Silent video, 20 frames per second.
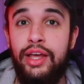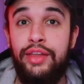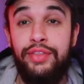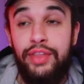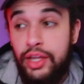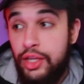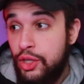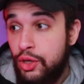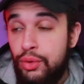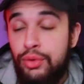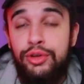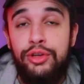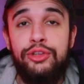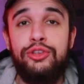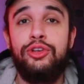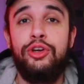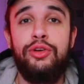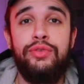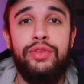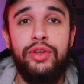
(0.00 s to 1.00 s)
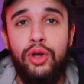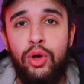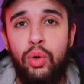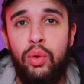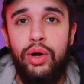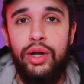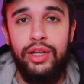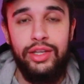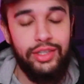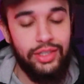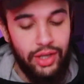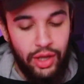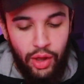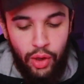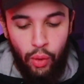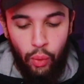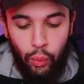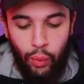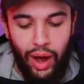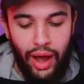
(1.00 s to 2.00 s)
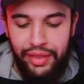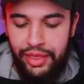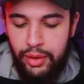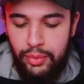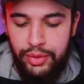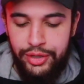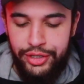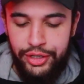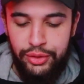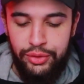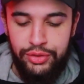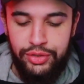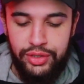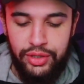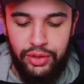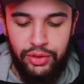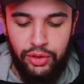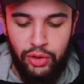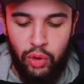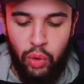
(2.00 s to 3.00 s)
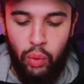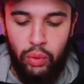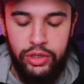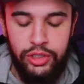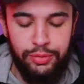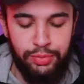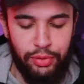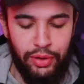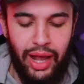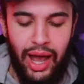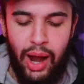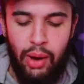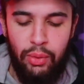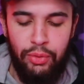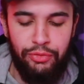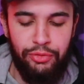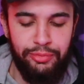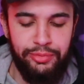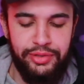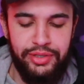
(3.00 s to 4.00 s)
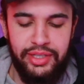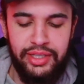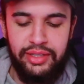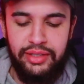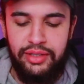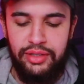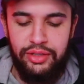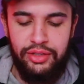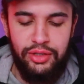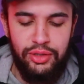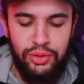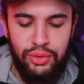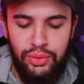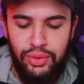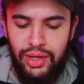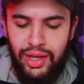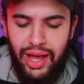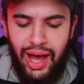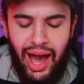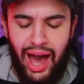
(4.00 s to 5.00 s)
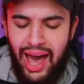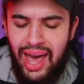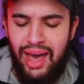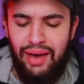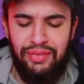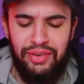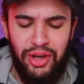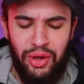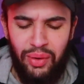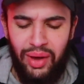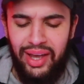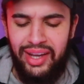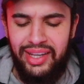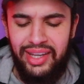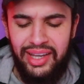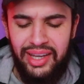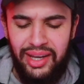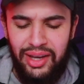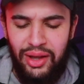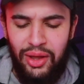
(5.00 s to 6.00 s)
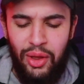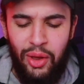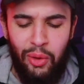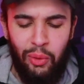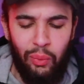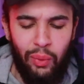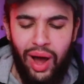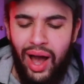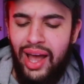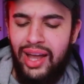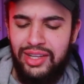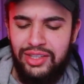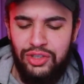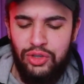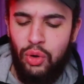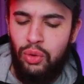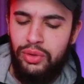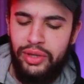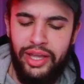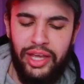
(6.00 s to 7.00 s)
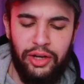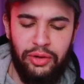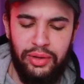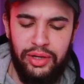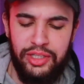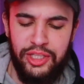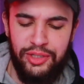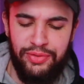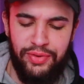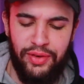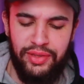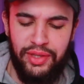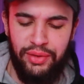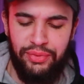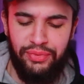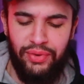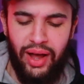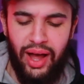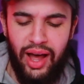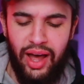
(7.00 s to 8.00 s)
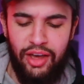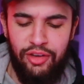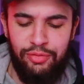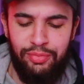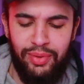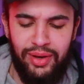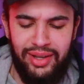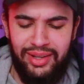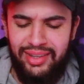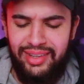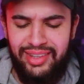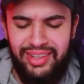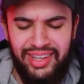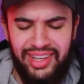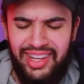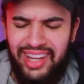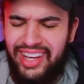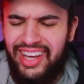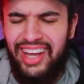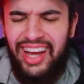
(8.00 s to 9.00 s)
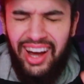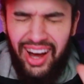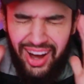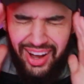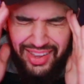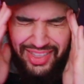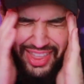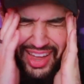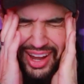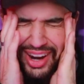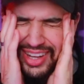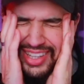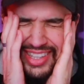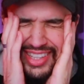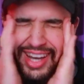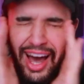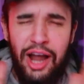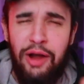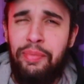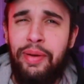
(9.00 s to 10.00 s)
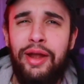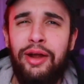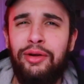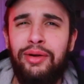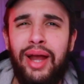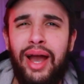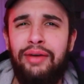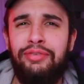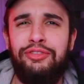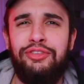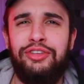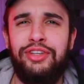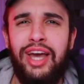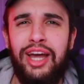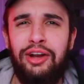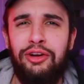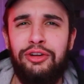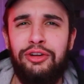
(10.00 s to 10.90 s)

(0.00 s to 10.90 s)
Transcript: then you deserve the coins. Why they reduced the coins per hour from 6 to 2, I have no idea. Why it's only increased to 55, but like uh, that entire paragraph just kind of